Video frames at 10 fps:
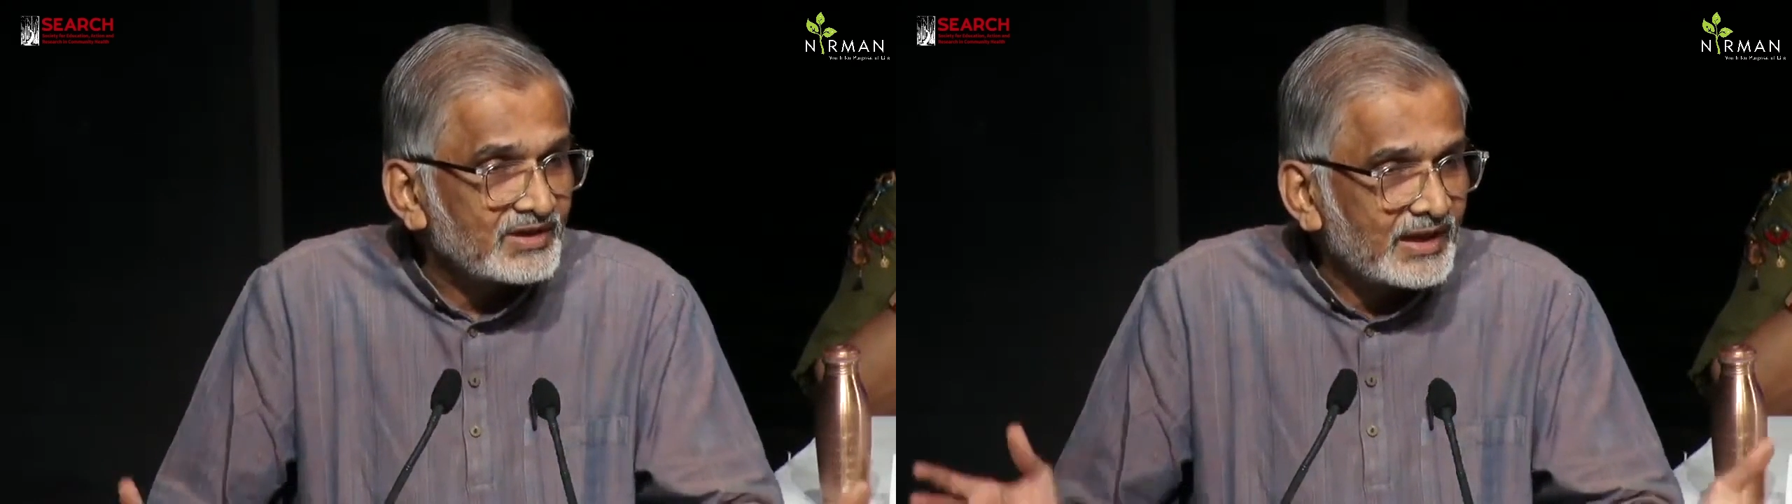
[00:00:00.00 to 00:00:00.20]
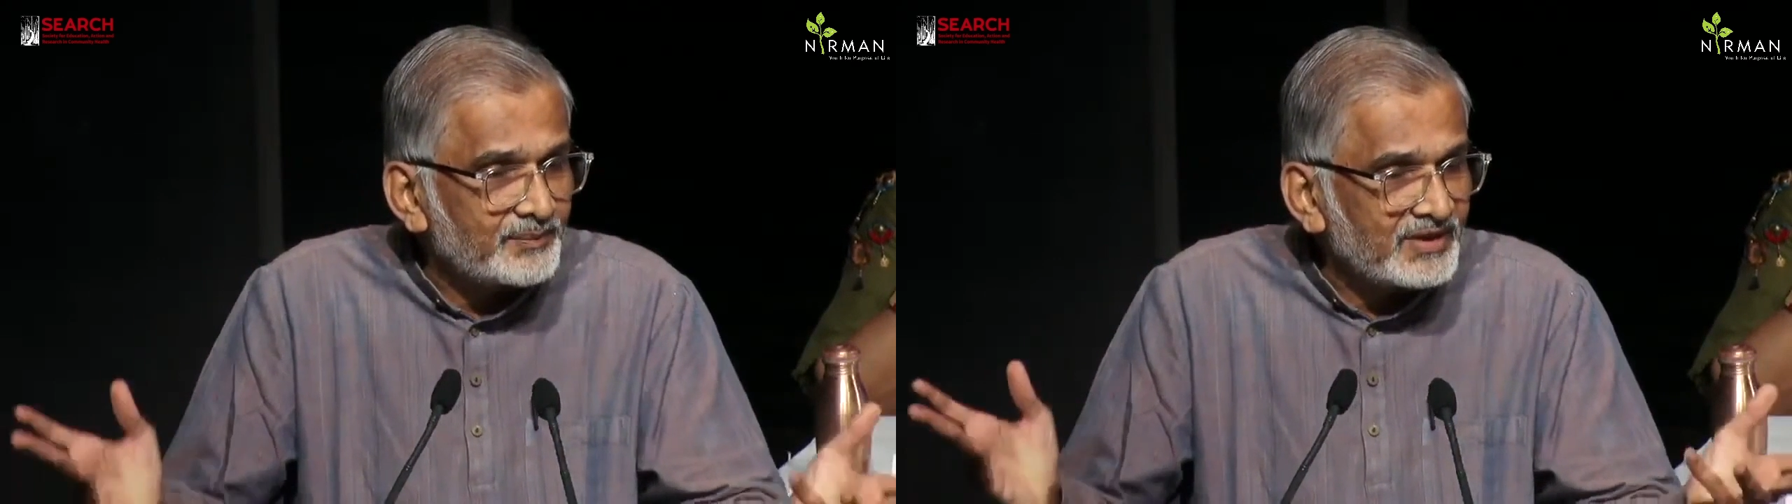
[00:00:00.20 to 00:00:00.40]

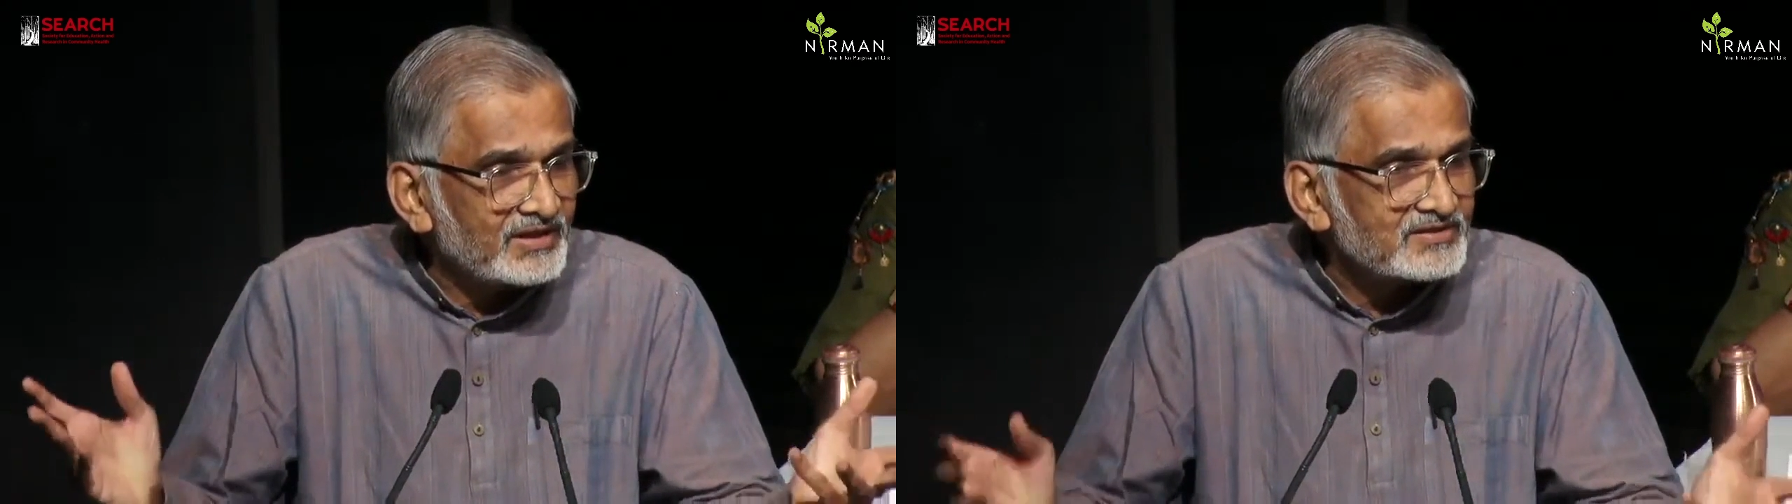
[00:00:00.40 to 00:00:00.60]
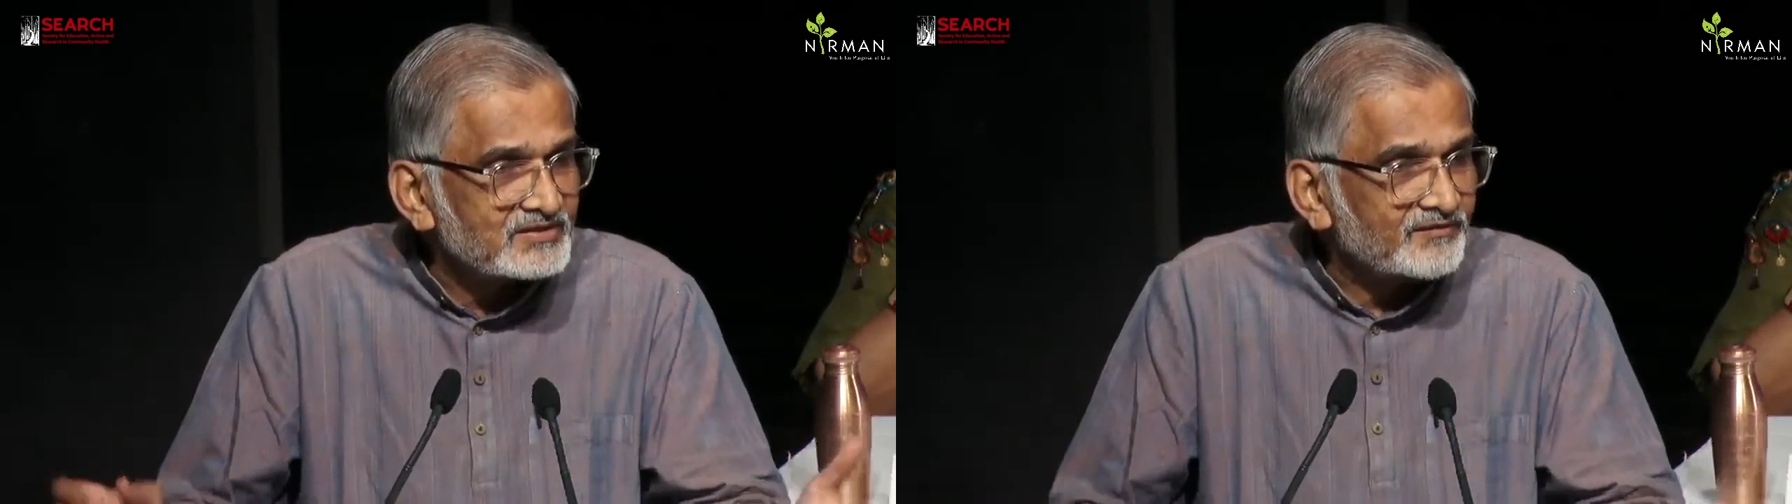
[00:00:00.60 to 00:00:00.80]

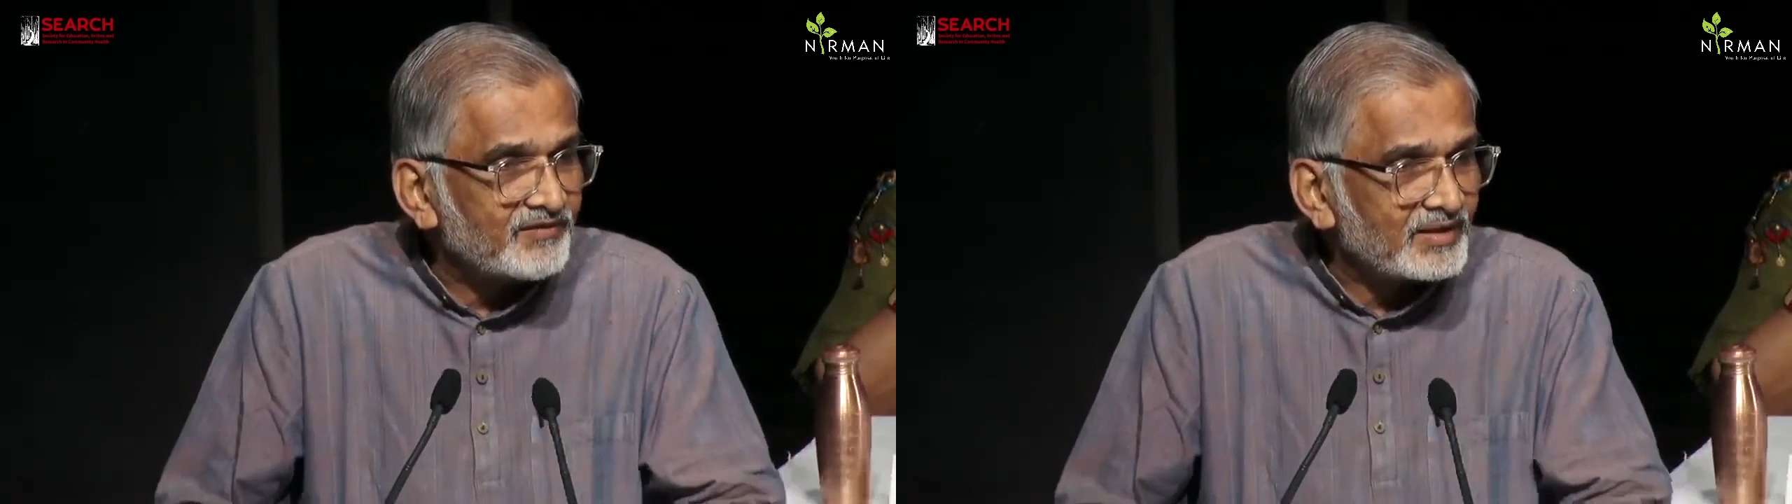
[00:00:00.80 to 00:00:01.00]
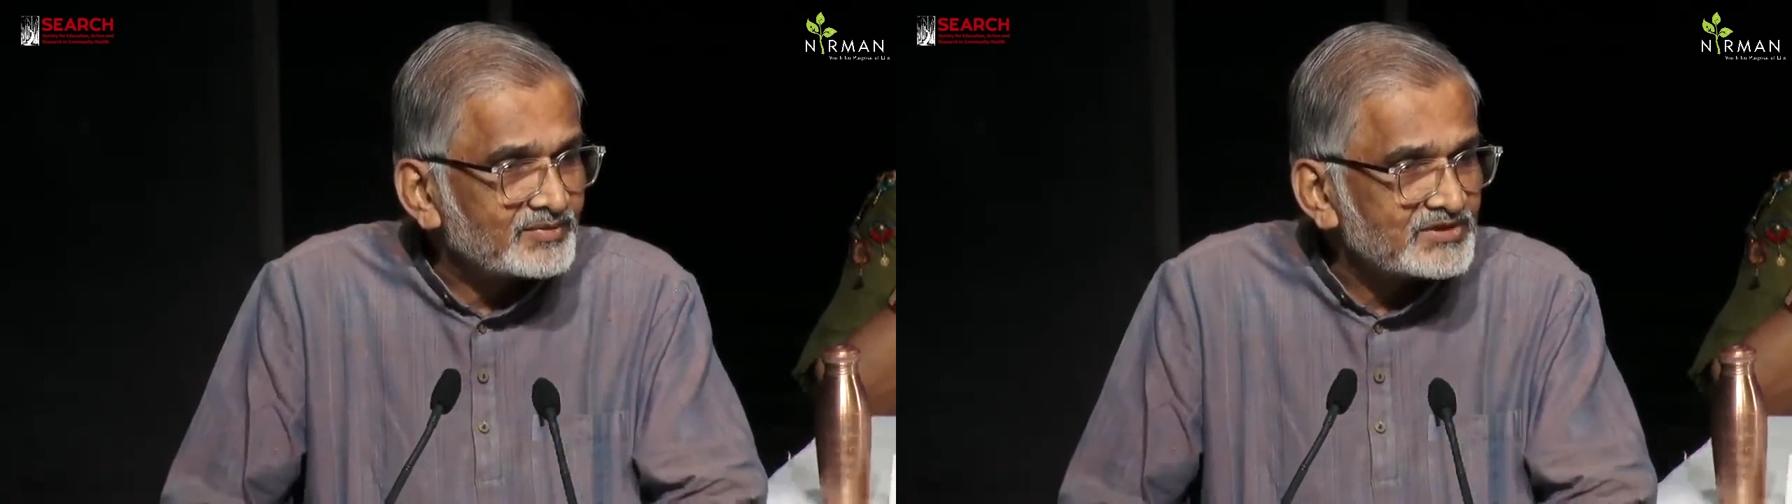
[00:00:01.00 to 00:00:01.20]
capitals of
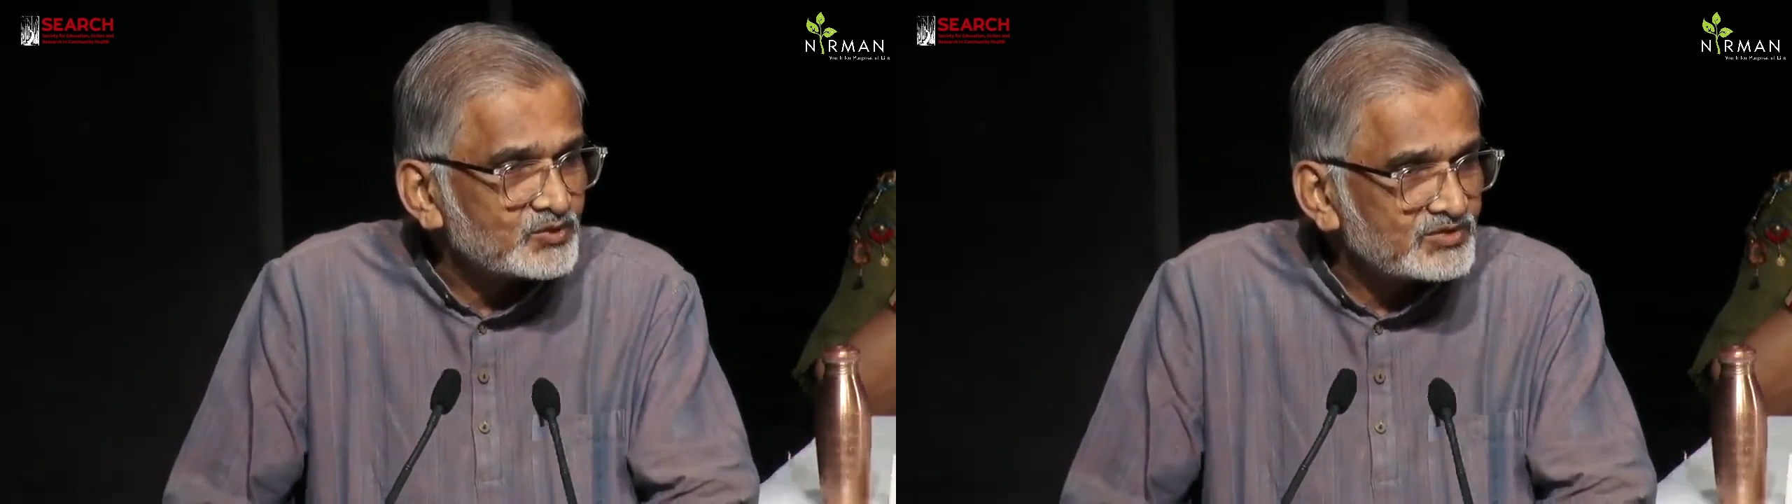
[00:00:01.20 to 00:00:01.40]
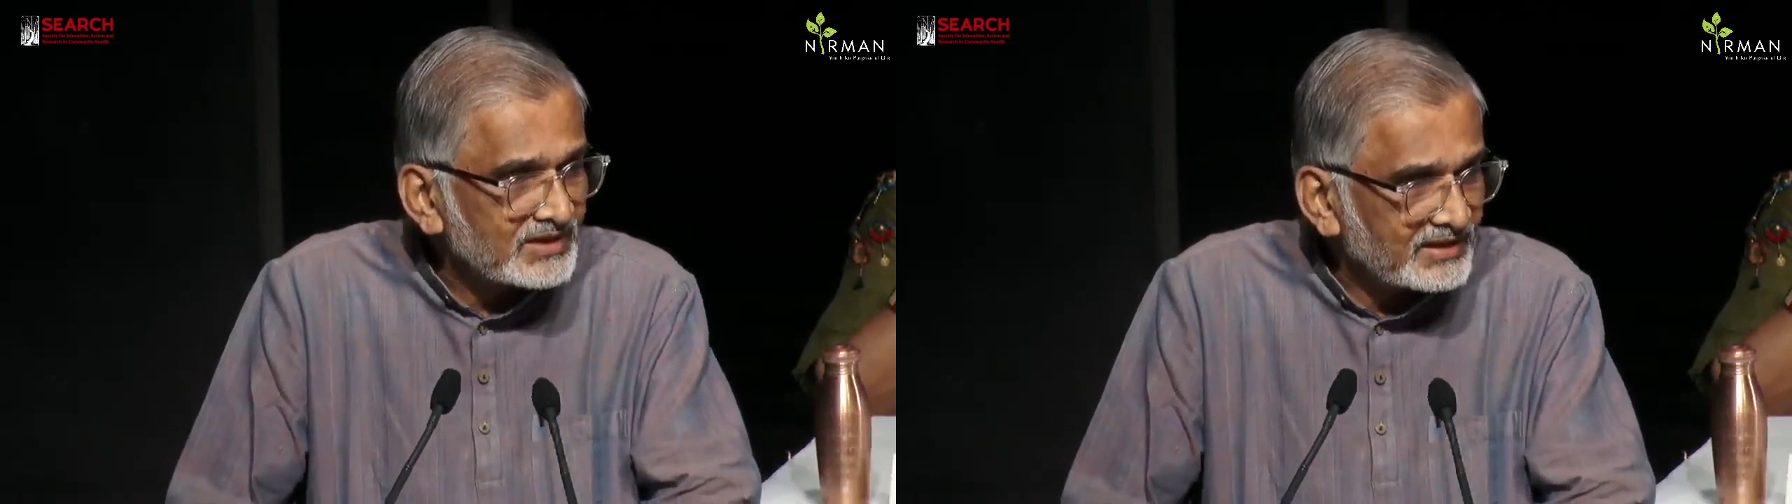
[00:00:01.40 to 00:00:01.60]
farmer
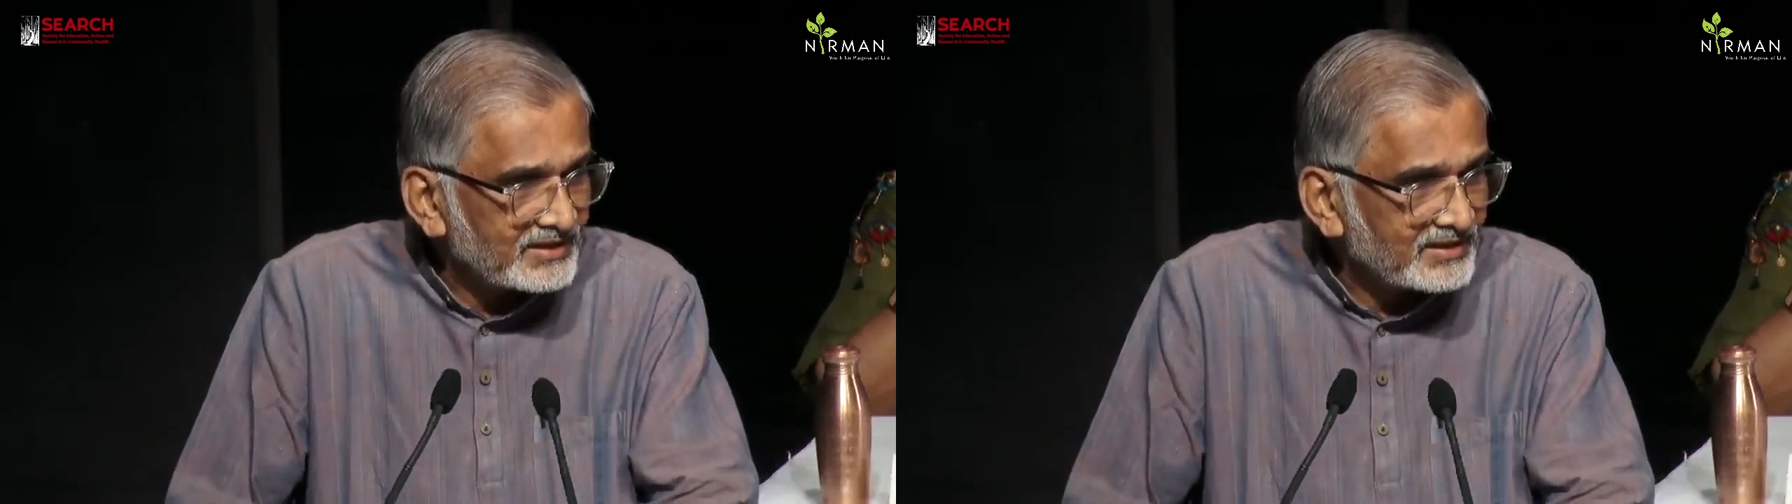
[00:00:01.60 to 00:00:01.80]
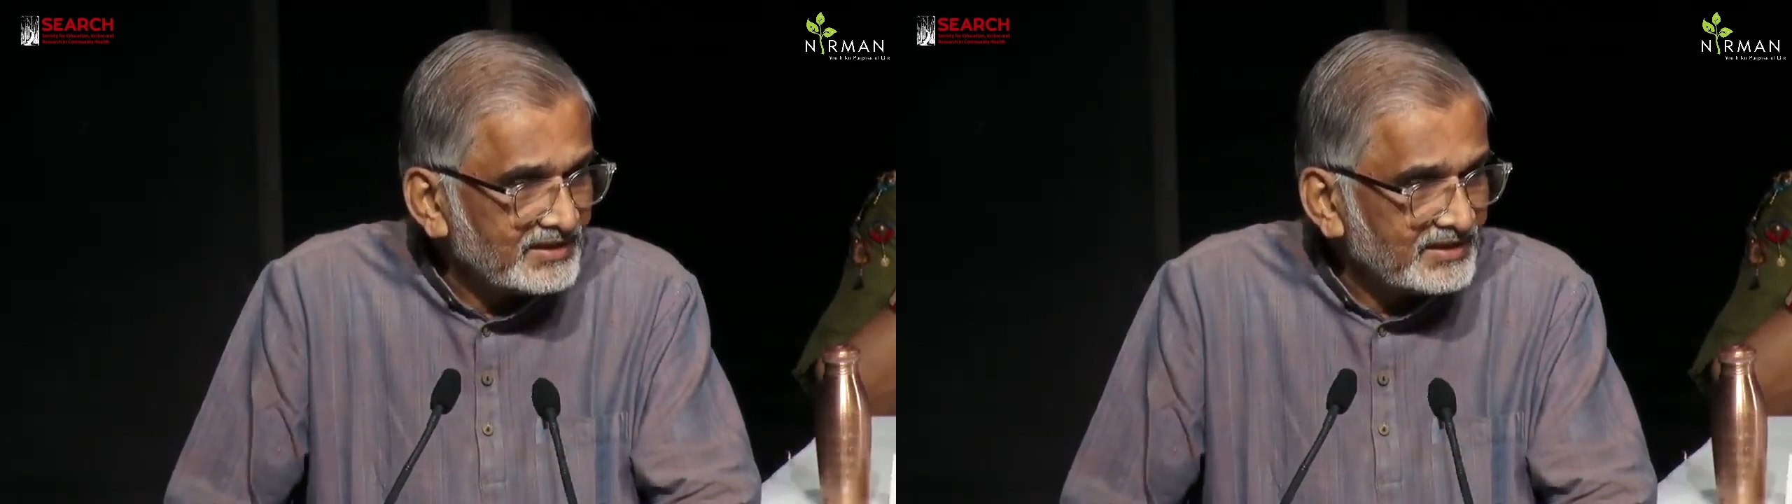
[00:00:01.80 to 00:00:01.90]
suicide.